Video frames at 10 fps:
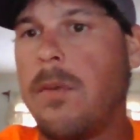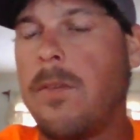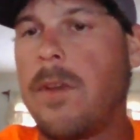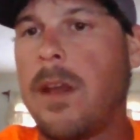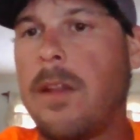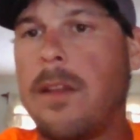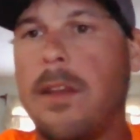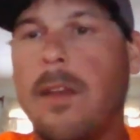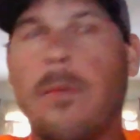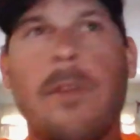We've got
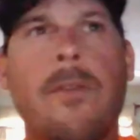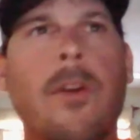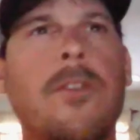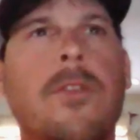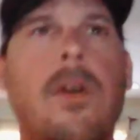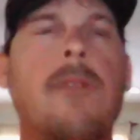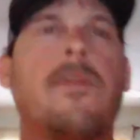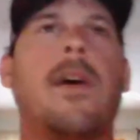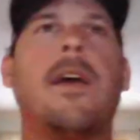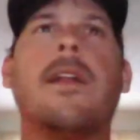the reverse
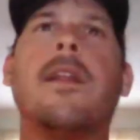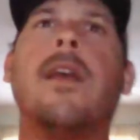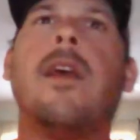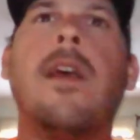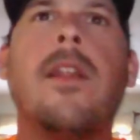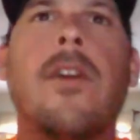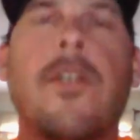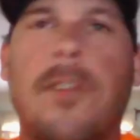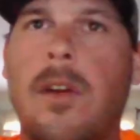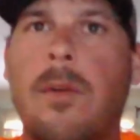grapevine.
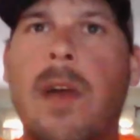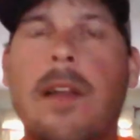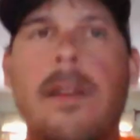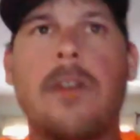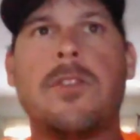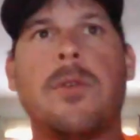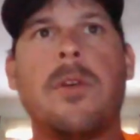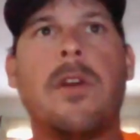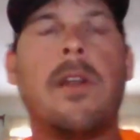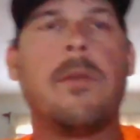There's a rat tail
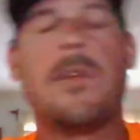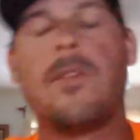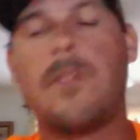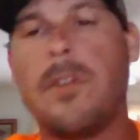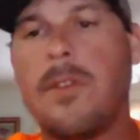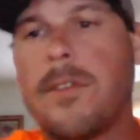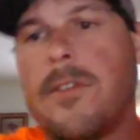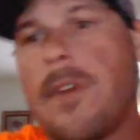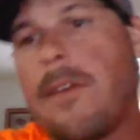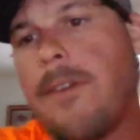joiner that we used to use to
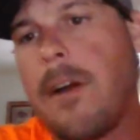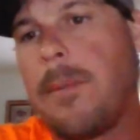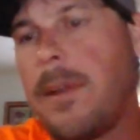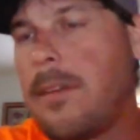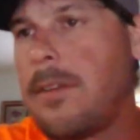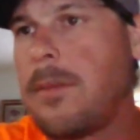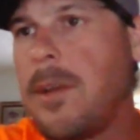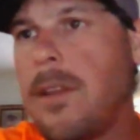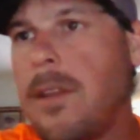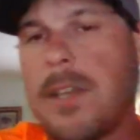strike fireplaces
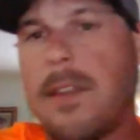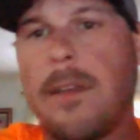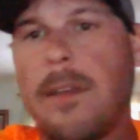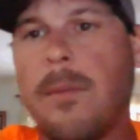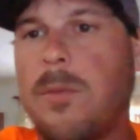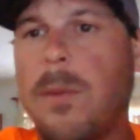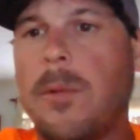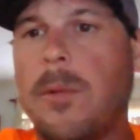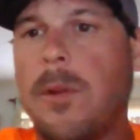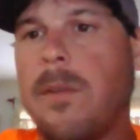with, which I think most
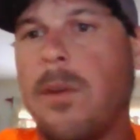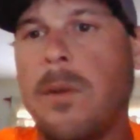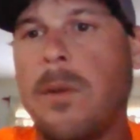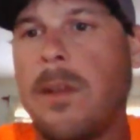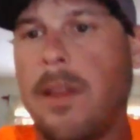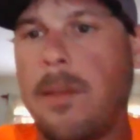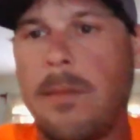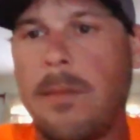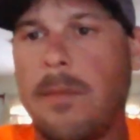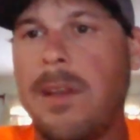people don't even know what the hell
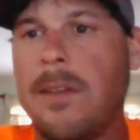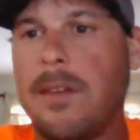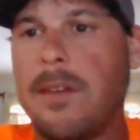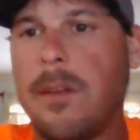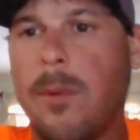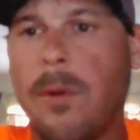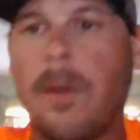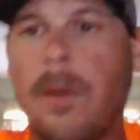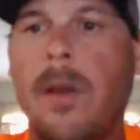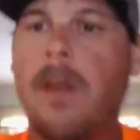that means
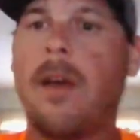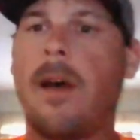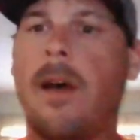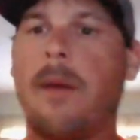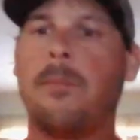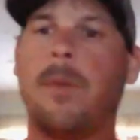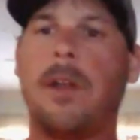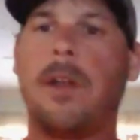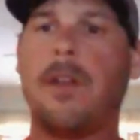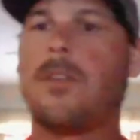anymore.
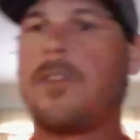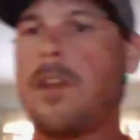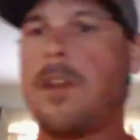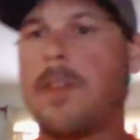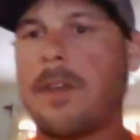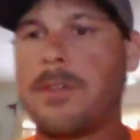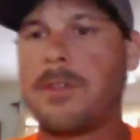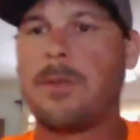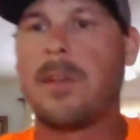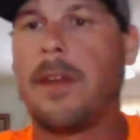But if there's anything
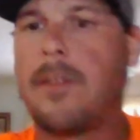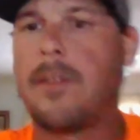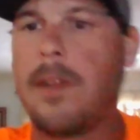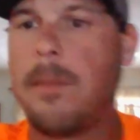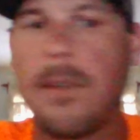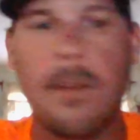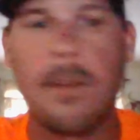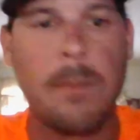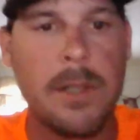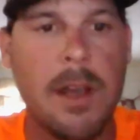else you would like to see,
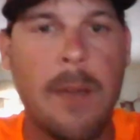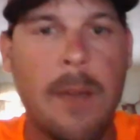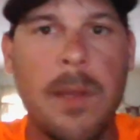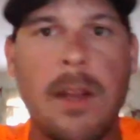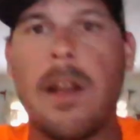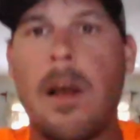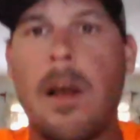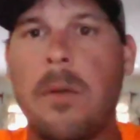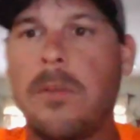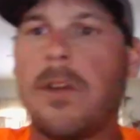please comment, and
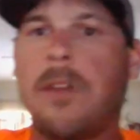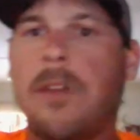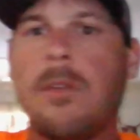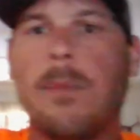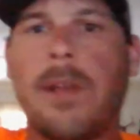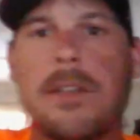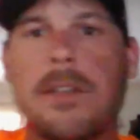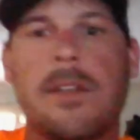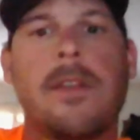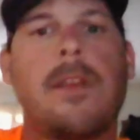I will try to oblige.
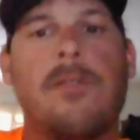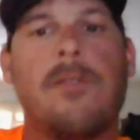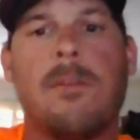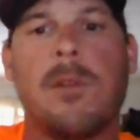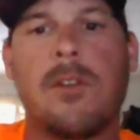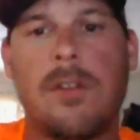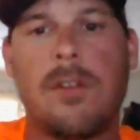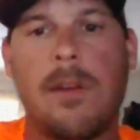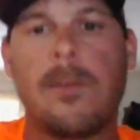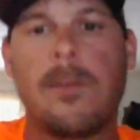Thank you very much.
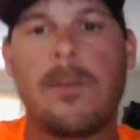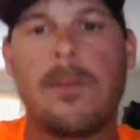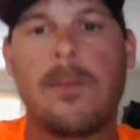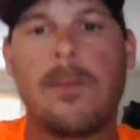Have a good day.